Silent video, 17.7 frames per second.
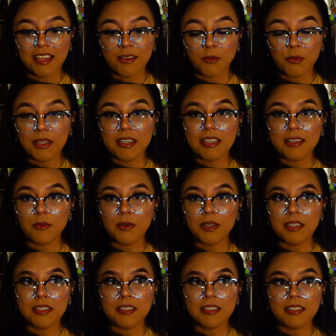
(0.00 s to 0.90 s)

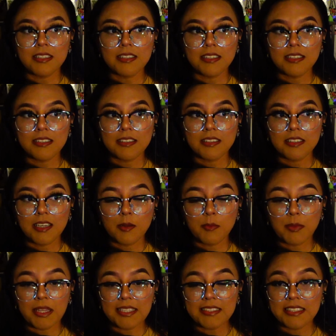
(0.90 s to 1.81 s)
when a
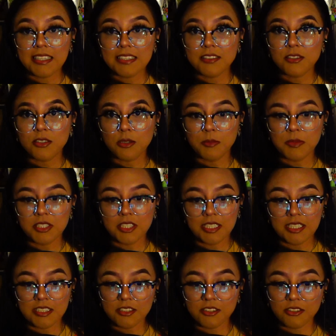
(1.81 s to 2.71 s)
place has so much
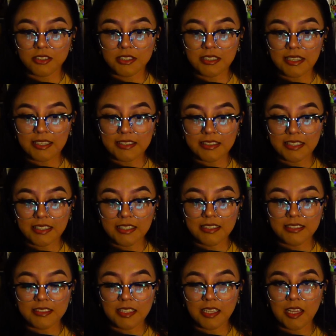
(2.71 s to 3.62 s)
history like
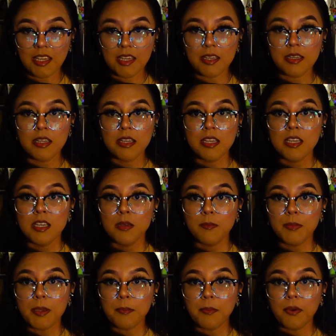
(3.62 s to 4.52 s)
this and
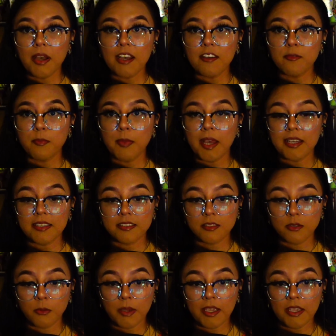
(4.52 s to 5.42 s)
people have passed
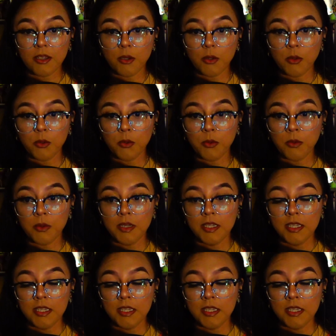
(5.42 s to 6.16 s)
away who